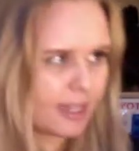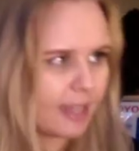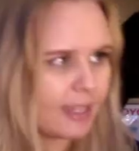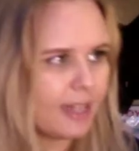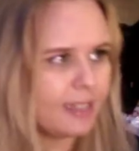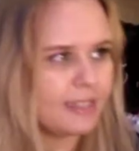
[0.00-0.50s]
I
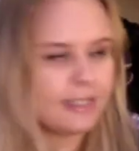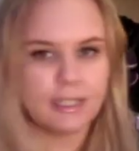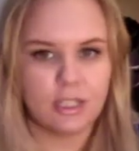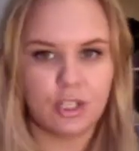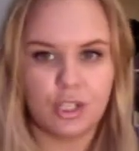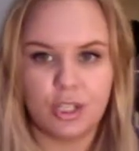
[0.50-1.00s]
kind of
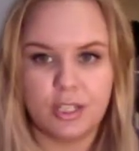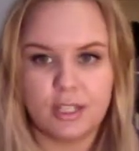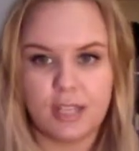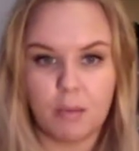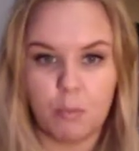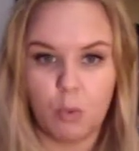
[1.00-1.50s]
stick to the
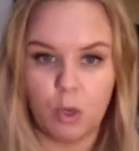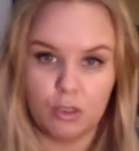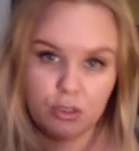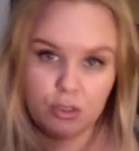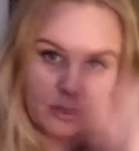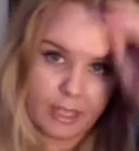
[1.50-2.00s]
same
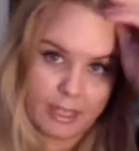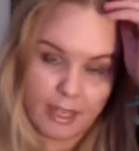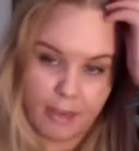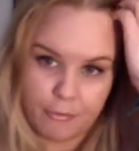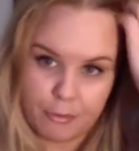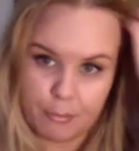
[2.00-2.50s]
ones like
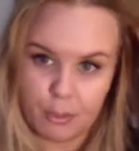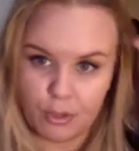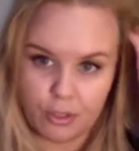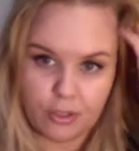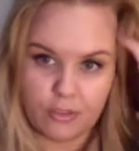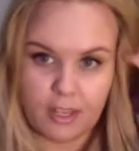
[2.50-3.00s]
every month,
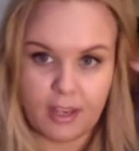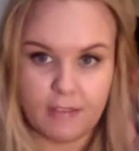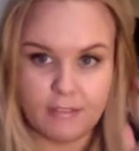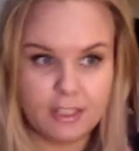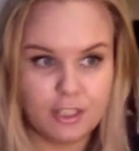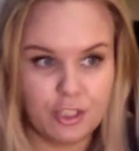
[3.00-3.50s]
because I have
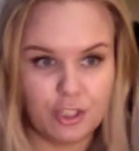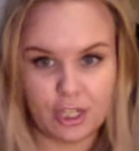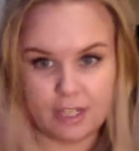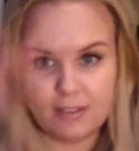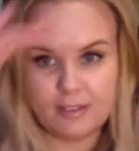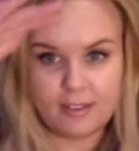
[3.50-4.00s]
like the
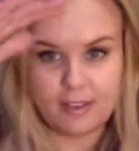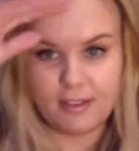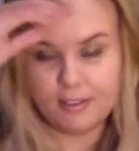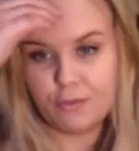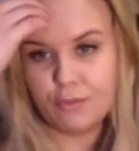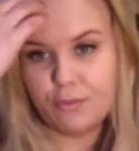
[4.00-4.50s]
giant
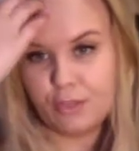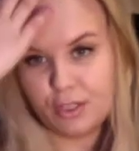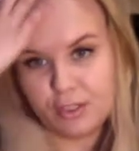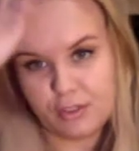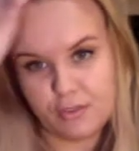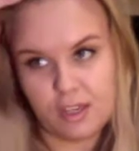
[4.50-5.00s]
size of the
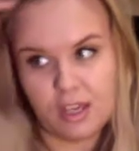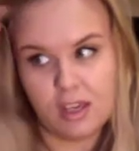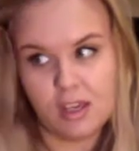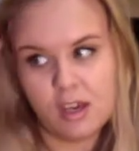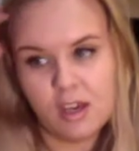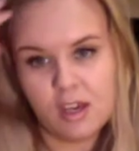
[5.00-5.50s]
Philosophy
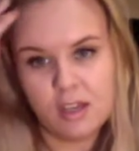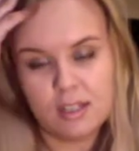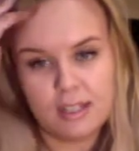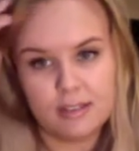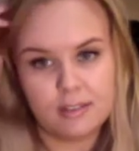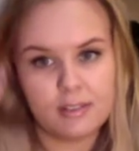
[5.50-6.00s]

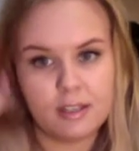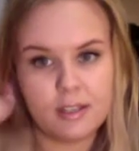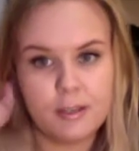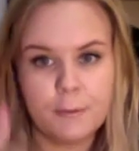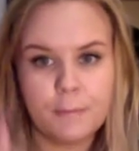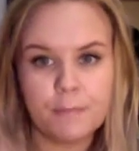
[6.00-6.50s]
cleanser,
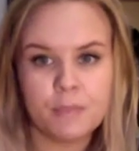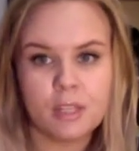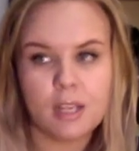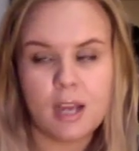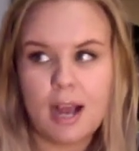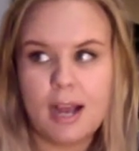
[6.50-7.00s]

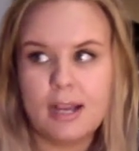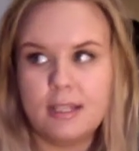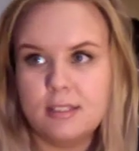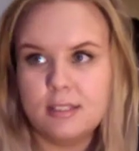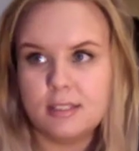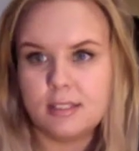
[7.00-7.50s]

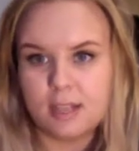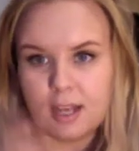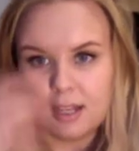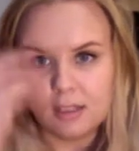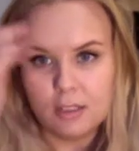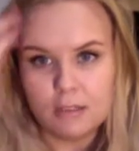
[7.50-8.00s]
and
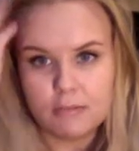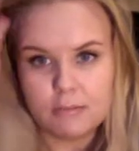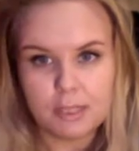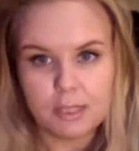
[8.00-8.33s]
I love my